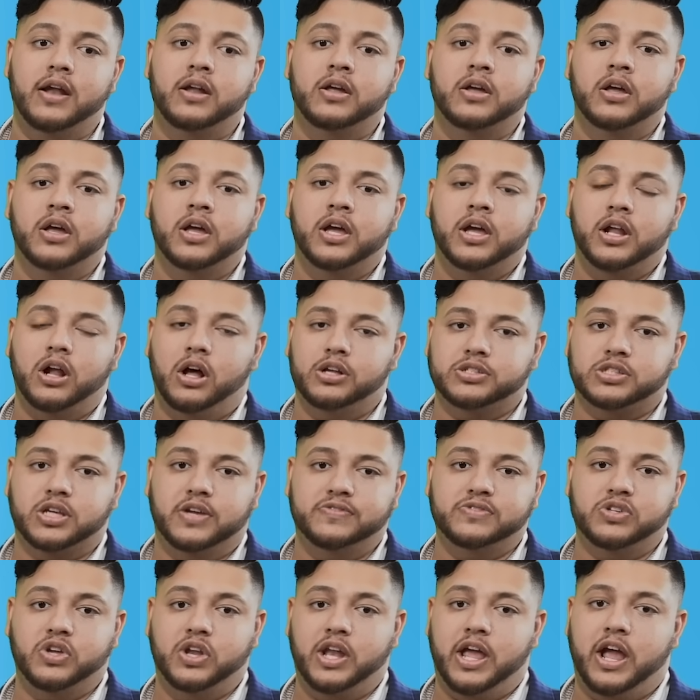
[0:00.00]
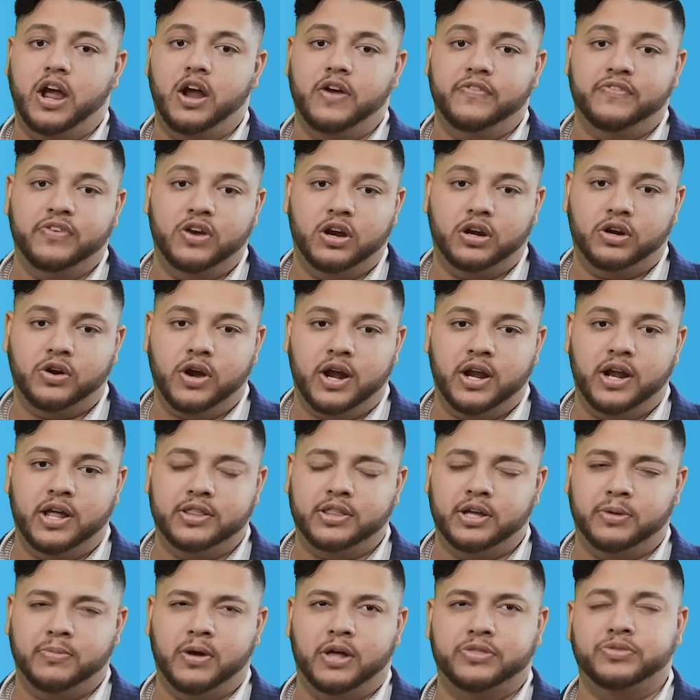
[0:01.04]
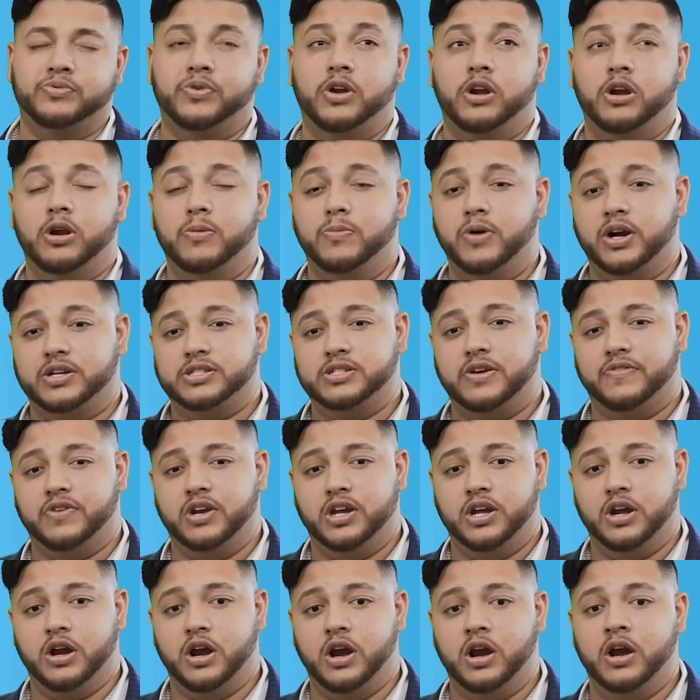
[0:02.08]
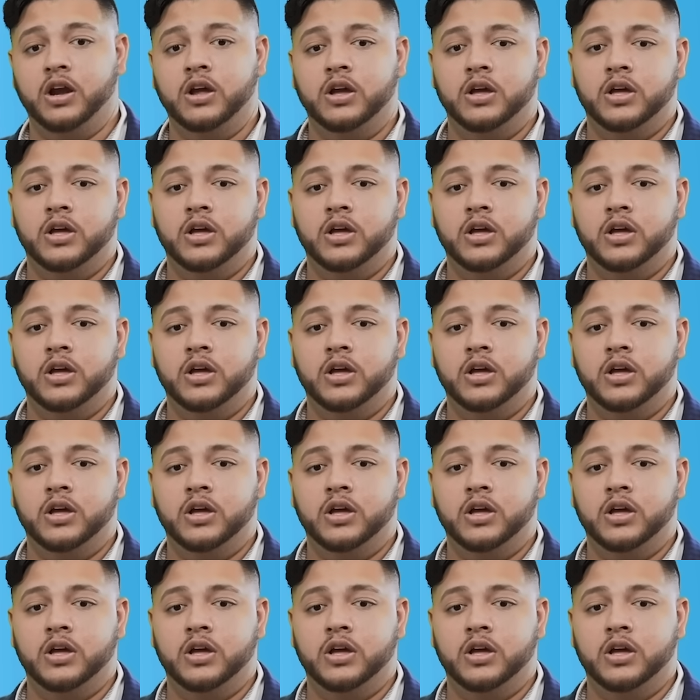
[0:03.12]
It also gives you an airfare credit, I think about $300 every year.